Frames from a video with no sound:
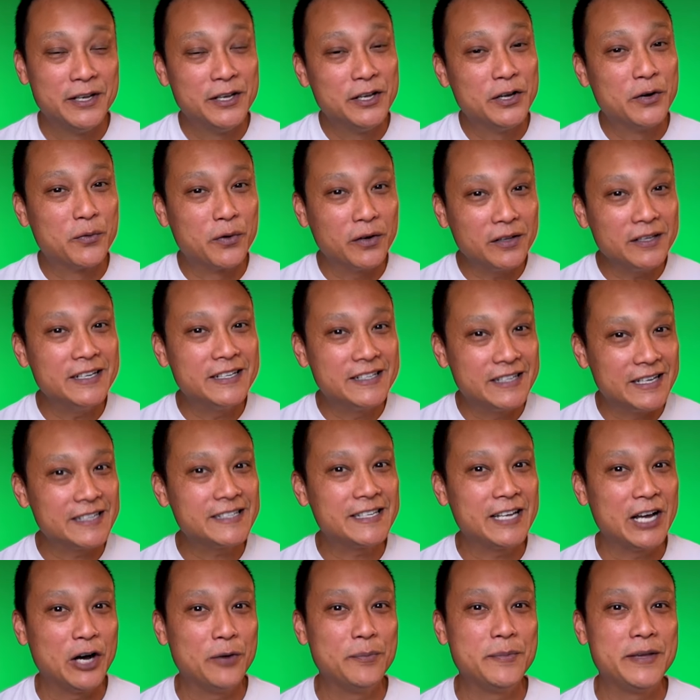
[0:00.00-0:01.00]
It really does
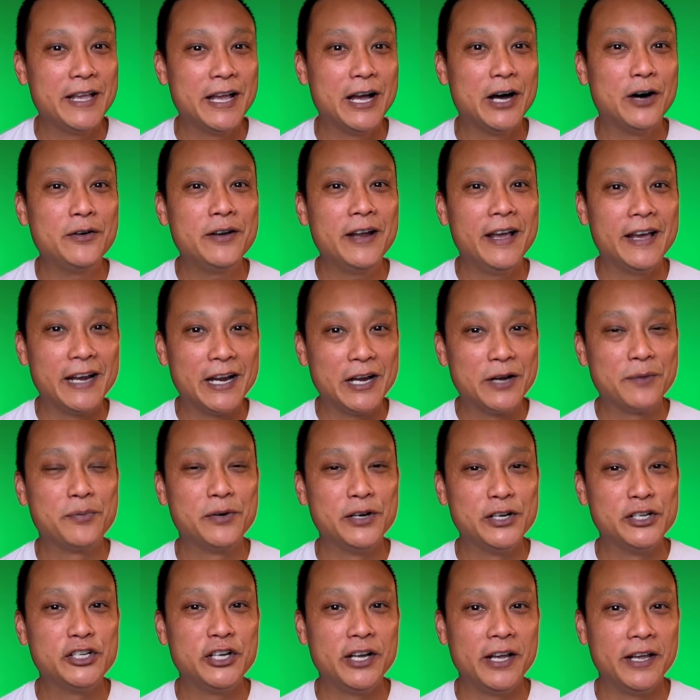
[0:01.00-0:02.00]
help me out and I'd
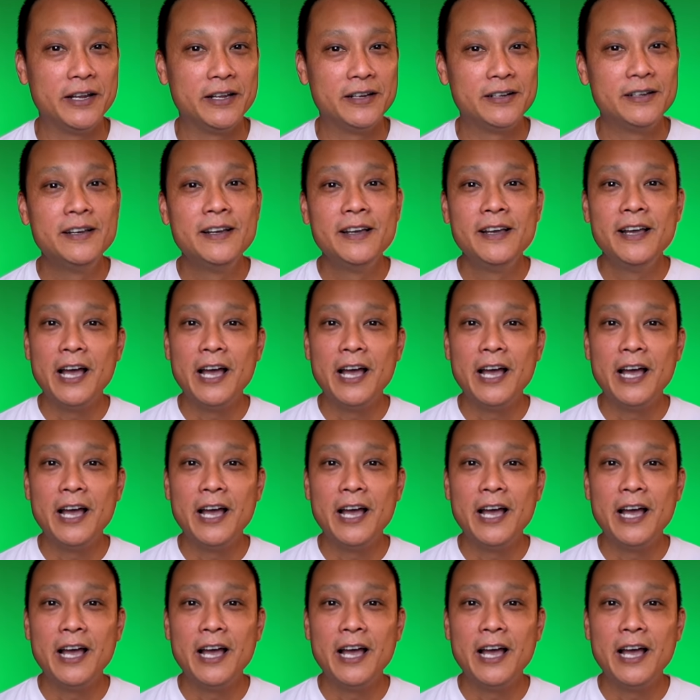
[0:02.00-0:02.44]
appreciate it.